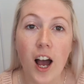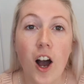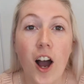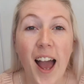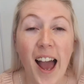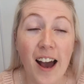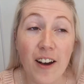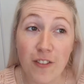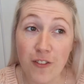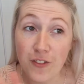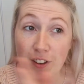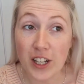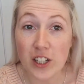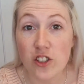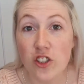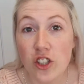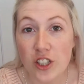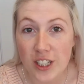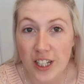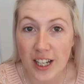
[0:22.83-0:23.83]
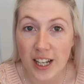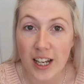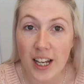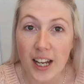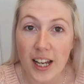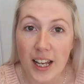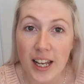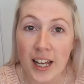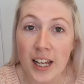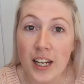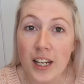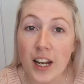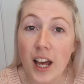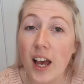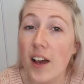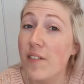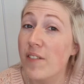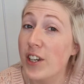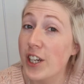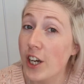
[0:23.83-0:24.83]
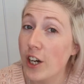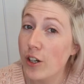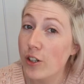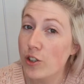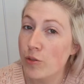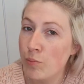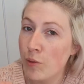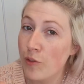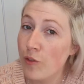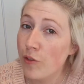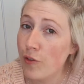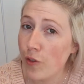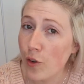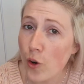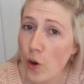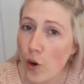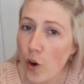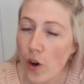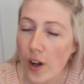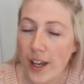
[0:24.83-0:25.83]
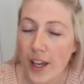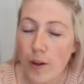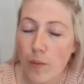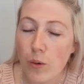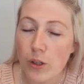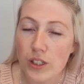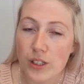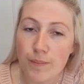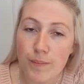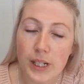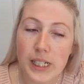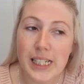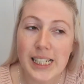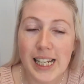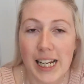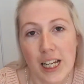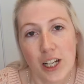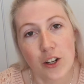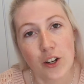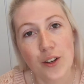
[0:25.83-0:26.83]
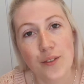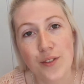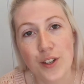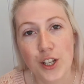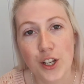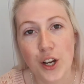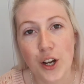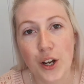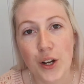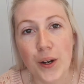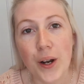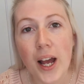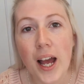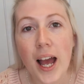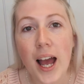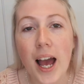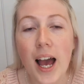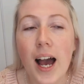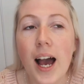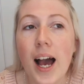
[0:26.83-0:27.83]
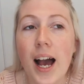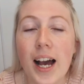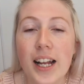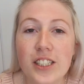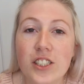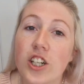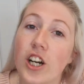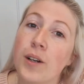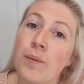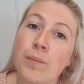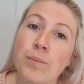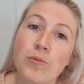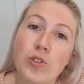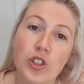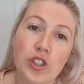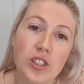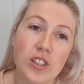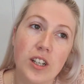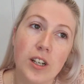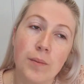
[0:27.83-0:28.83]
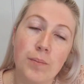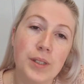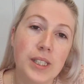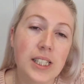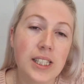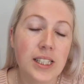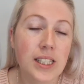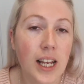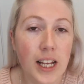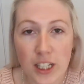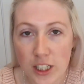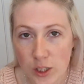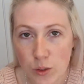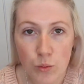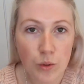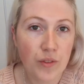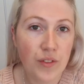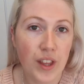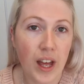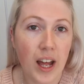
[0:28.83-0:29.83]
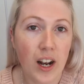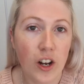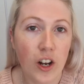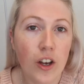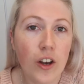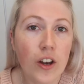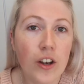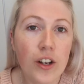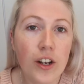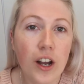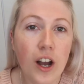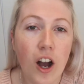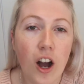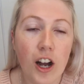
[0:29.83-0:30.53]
I have featured it in videos before. It was in my date night video and I'm just obsessed with that look.